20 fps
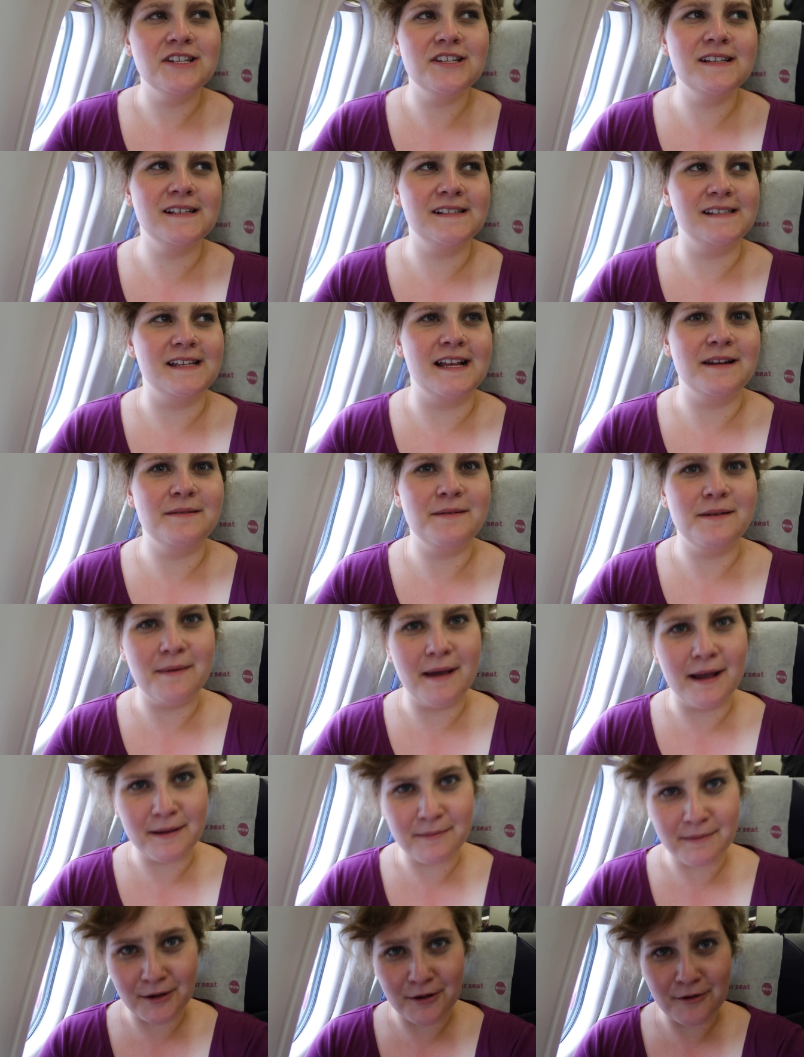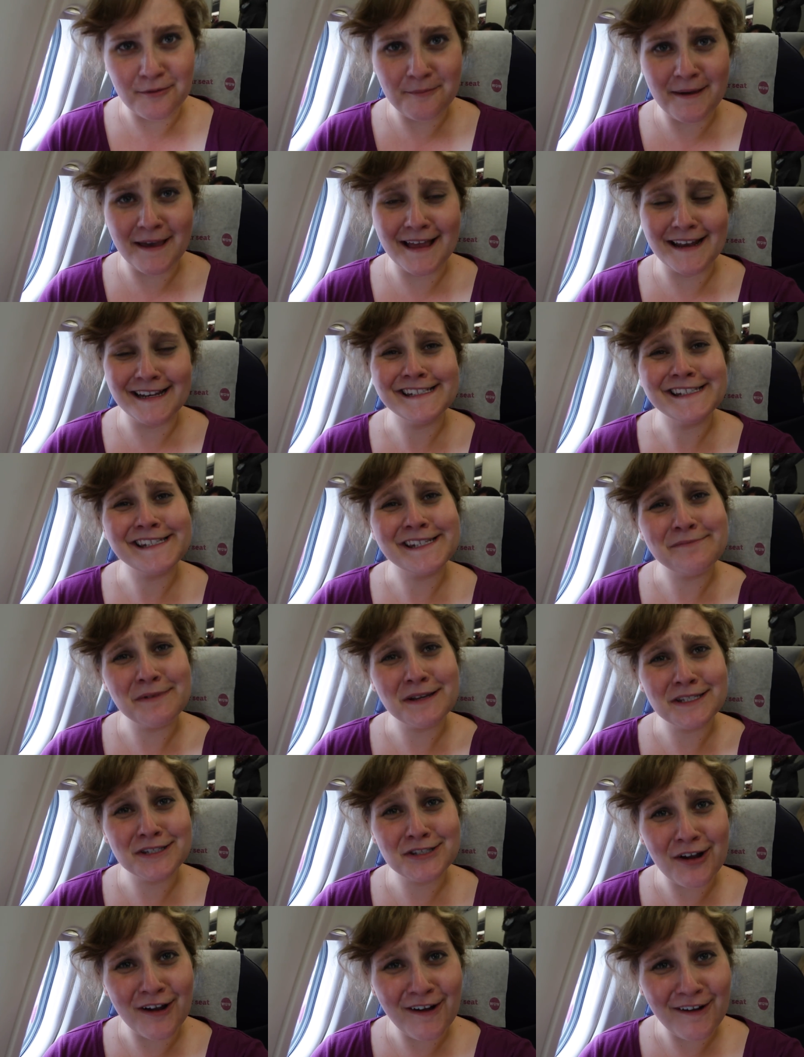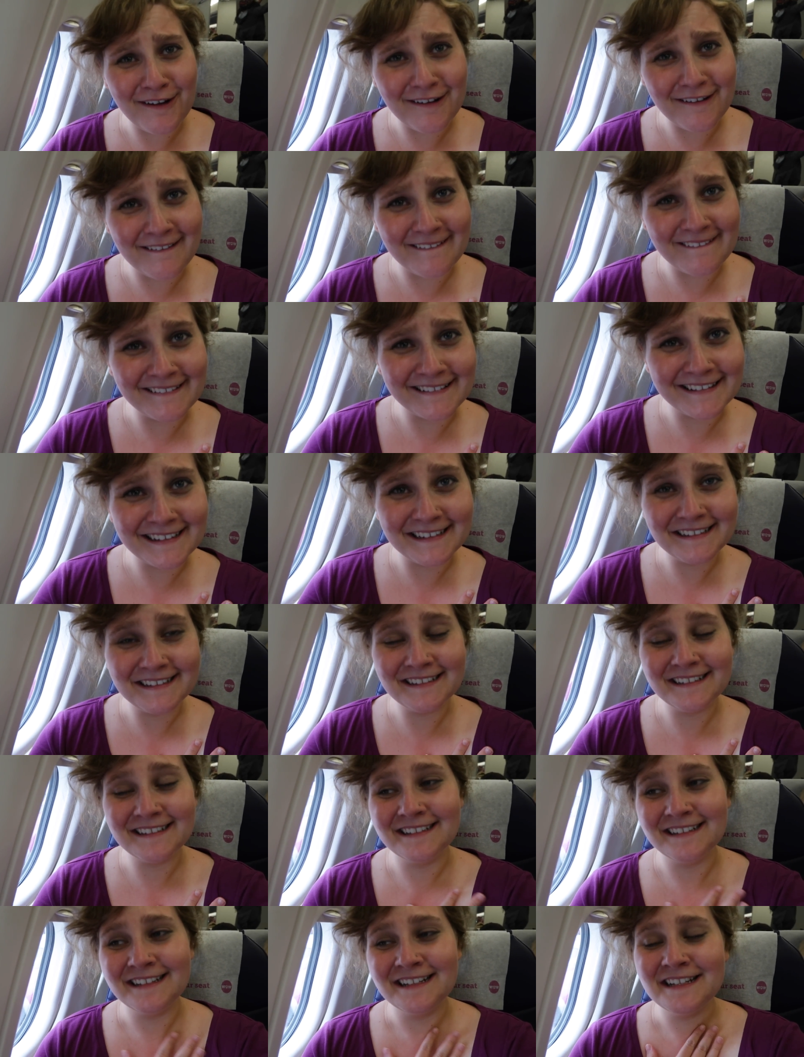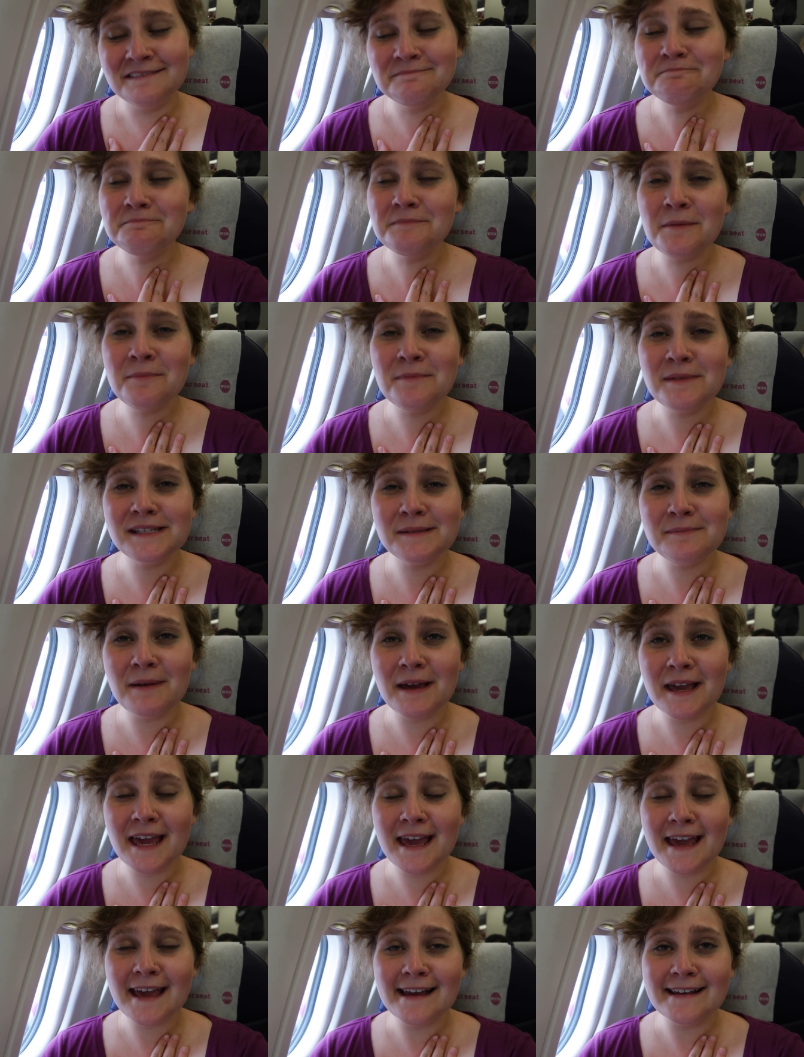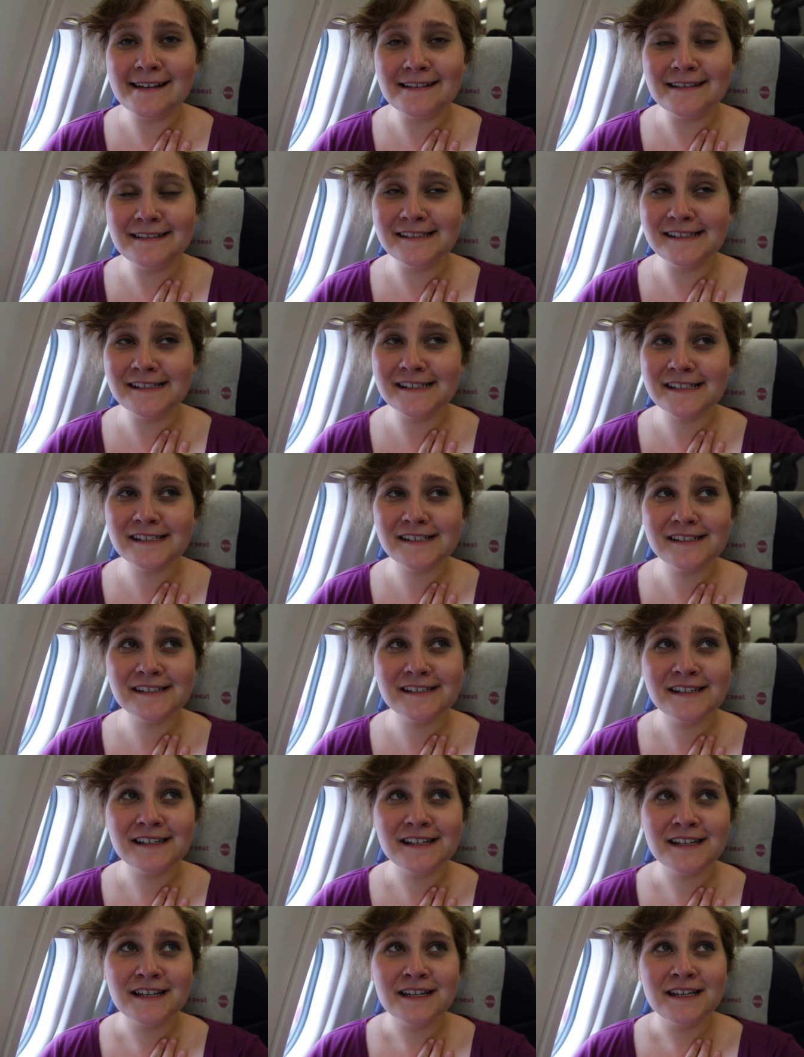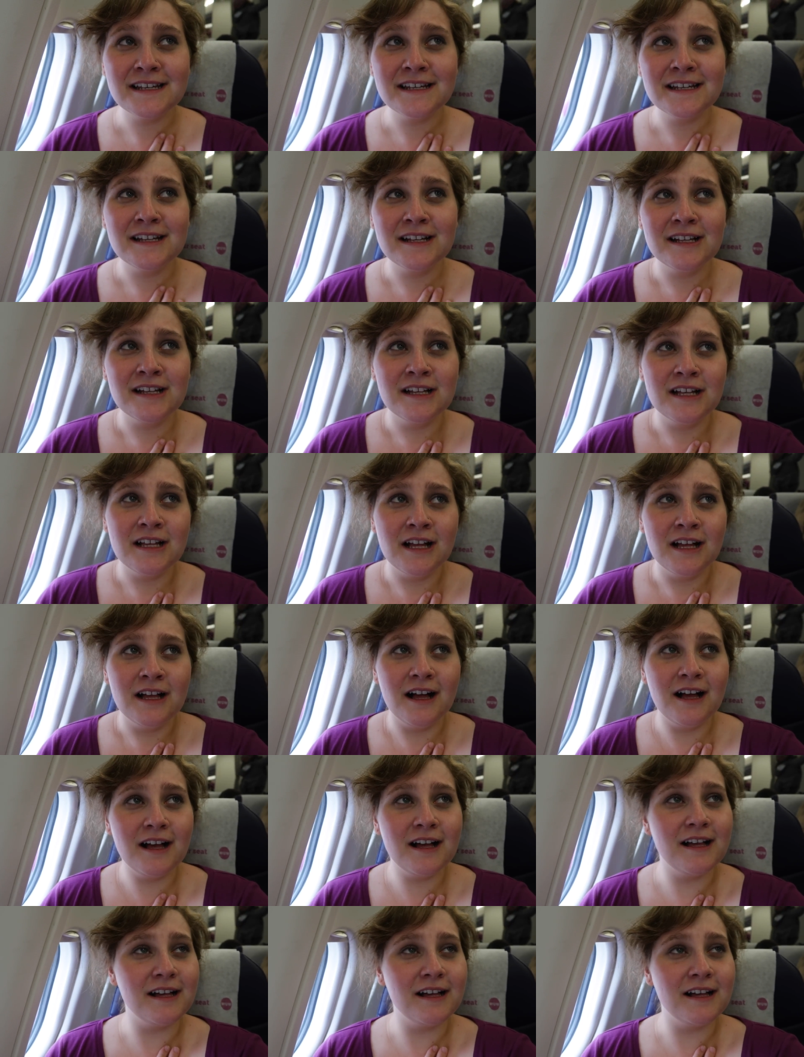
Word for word: She's excited to be back in my own bed and see my dog. I miss my heels and...